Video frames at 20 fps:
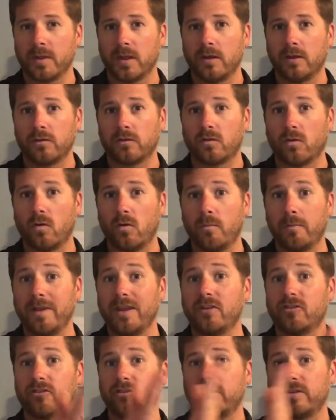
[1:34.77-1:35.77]
So
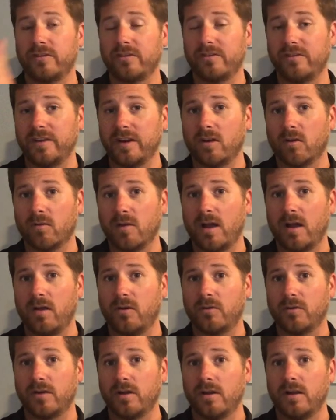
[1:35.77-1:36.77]
make sure to stick
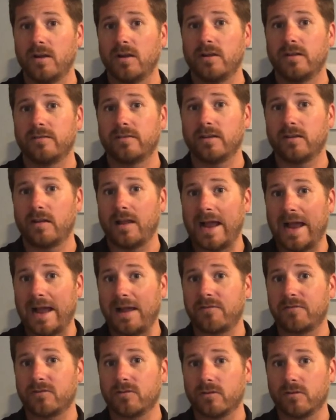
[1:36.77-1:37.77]
around till
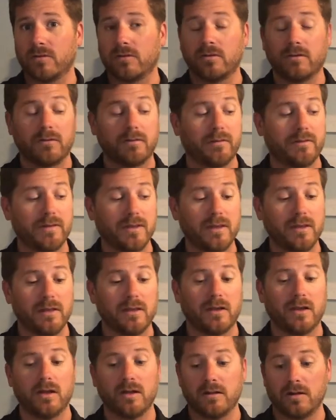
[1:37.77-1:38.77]
after the
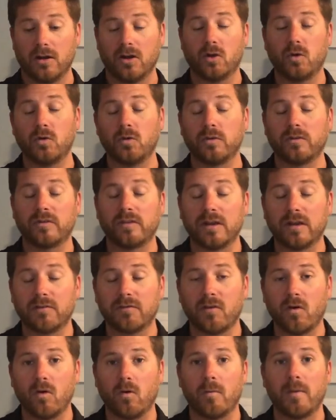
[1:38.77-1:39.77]
acoustic
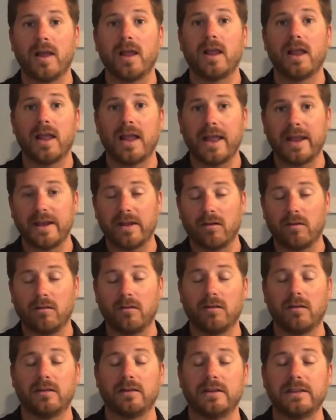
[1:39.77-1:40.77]
foam and
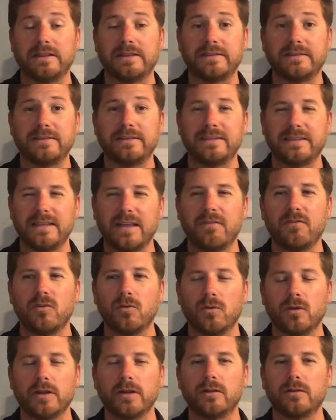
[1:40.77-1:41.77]
I'll give
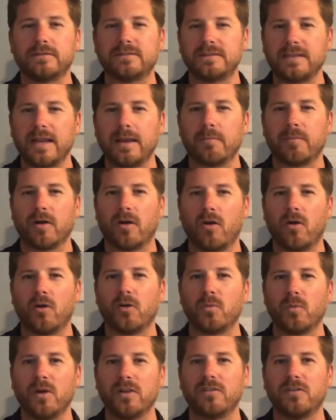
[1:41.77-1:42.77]
you a little tip
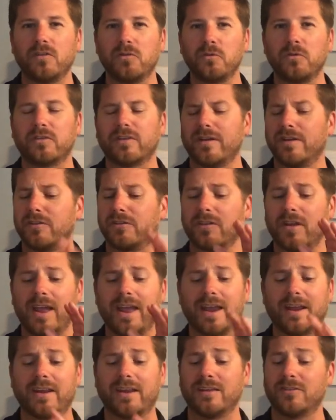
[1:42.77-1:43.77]
on what to use that is
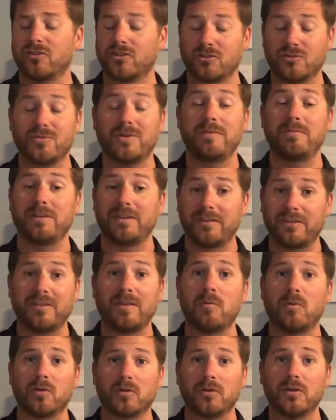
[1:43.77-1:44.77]
extremely
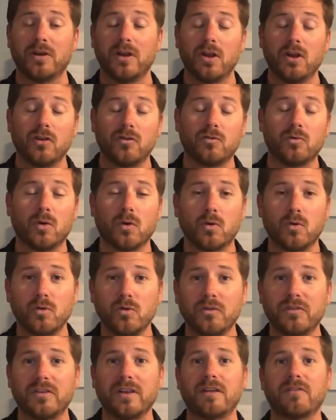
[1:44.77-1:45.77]
similar to
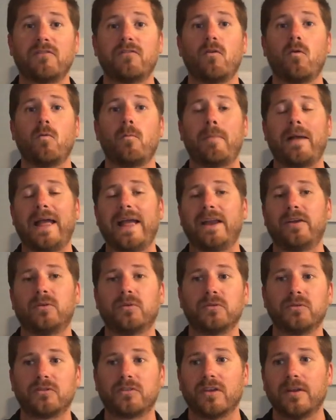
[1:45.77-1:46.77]
acoustic foam
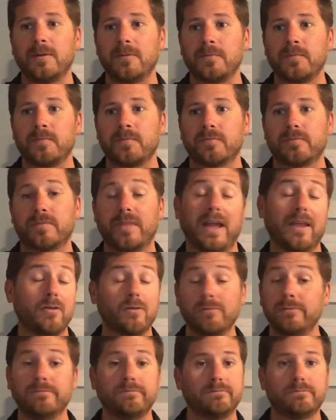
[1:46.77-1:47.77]
panels that
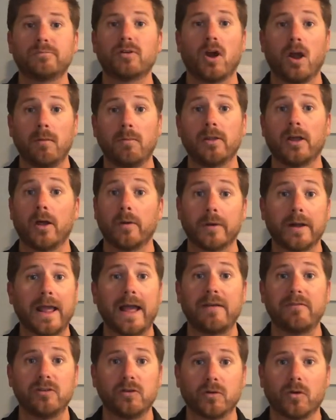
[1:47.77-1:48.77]
you probably already
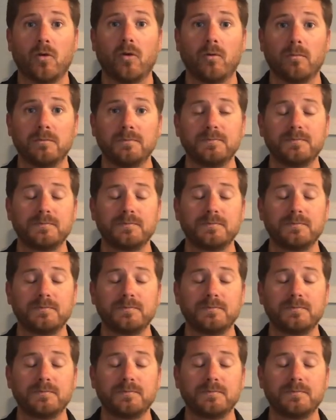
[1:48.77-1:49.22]
have in your home.